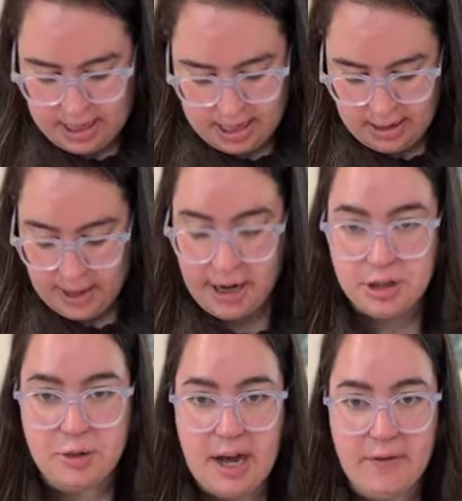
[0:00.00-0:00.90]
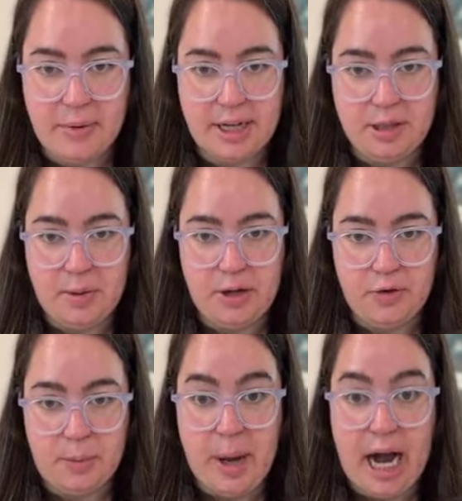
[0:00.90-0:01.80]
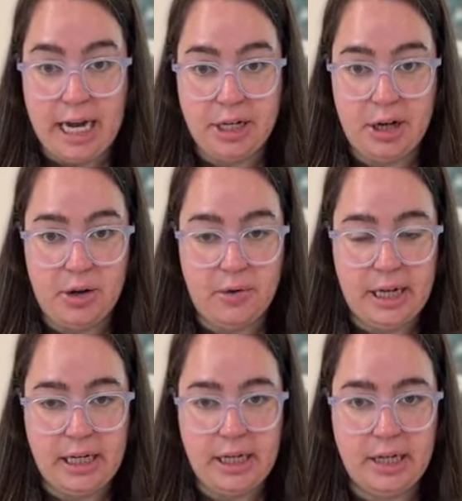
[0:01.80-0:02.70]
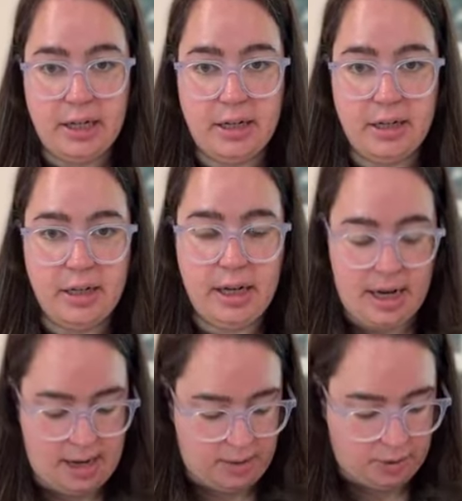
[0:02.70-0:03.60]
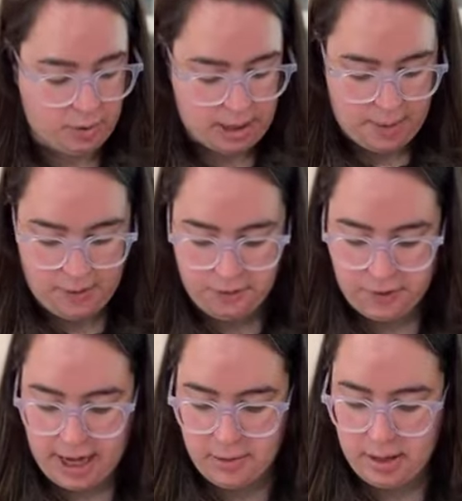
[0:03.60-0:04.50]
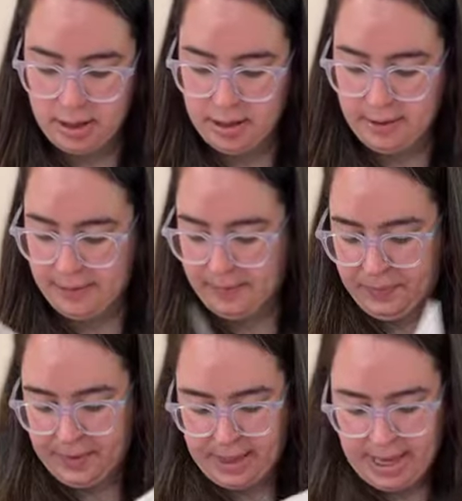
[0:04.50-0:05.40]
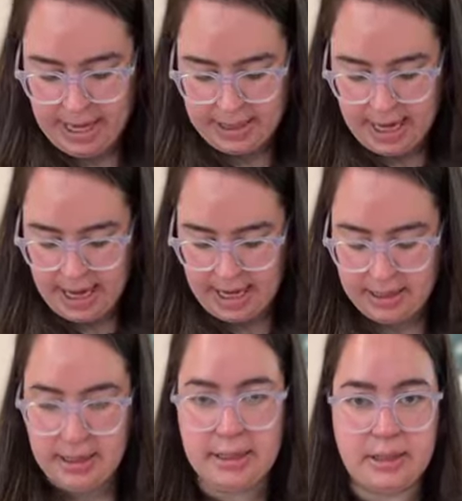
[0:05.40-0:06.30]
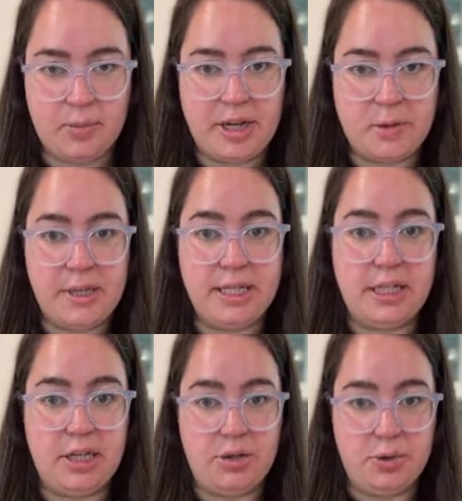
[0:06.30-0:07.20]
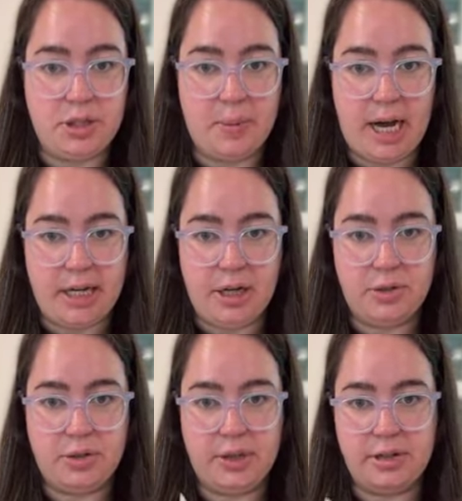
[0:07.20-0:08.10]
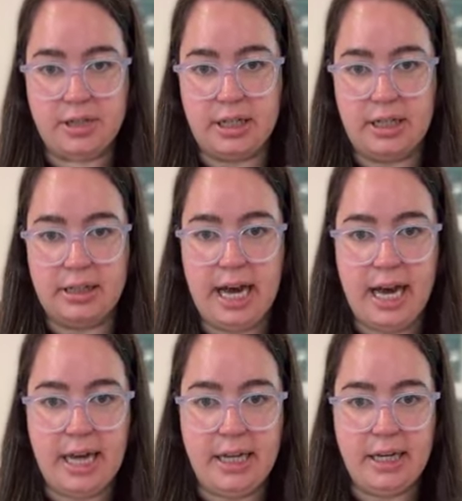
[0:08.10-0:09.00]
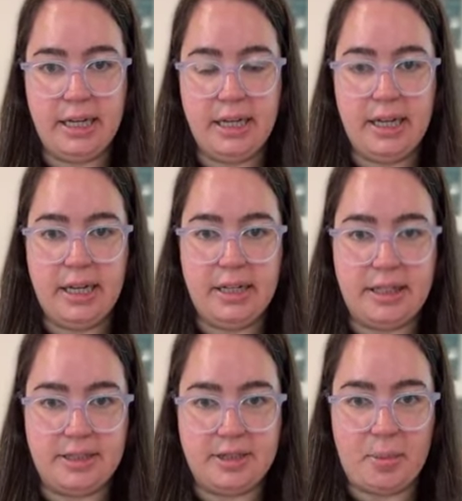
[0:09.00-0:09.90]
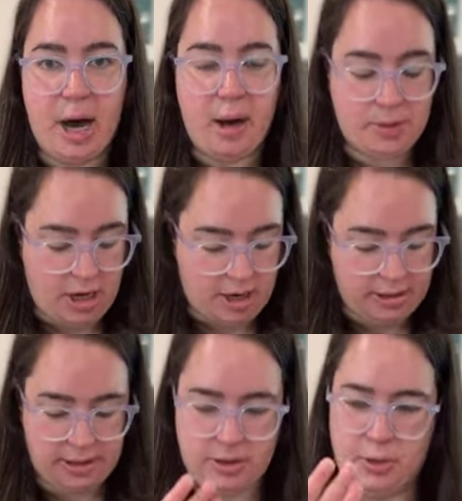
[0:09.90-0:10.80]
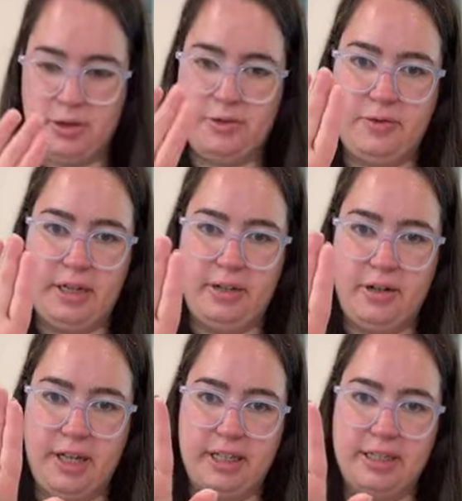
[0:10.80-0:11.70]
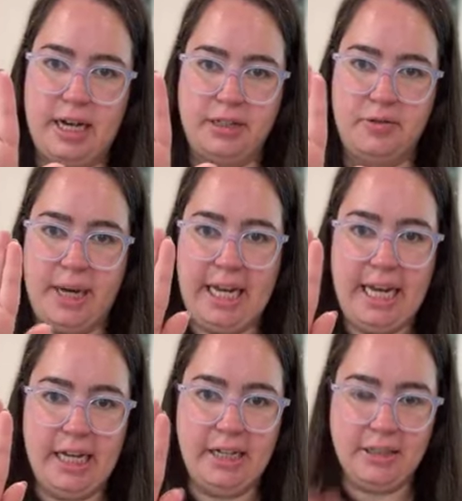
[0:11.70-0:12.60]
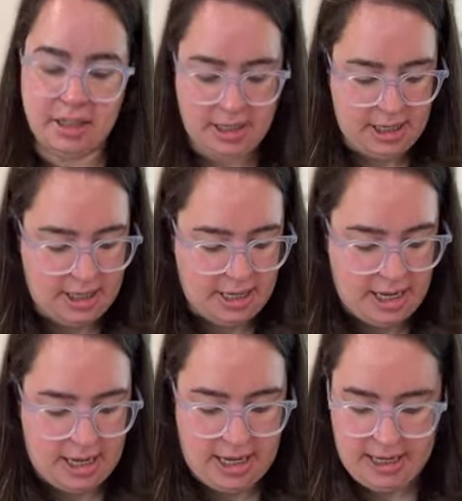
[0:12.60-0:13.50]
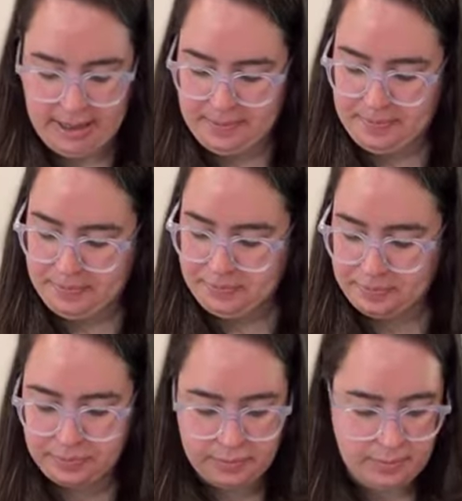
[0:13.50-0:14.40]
I also have a recipe for pie dough in here with 1 cup of flour, and then some recipes that use the pie dough. So here's a galette. This is a Pop-Tart that's sort of, I don't know, like the size of my hand. And